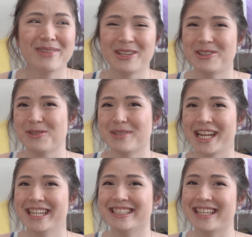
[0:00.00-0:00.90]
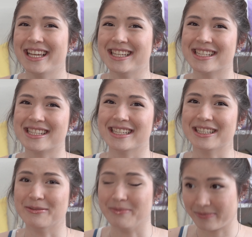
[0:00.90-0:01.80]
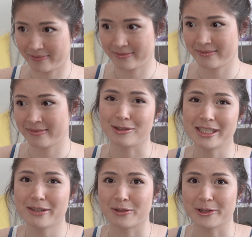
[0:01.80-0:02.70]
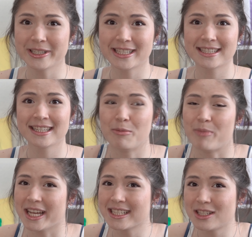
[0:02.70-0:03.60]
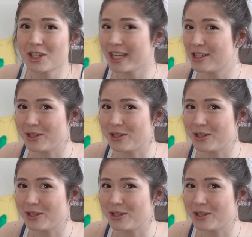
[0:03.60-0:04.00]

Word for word: my YouTube channel is um, very diverse. The best you can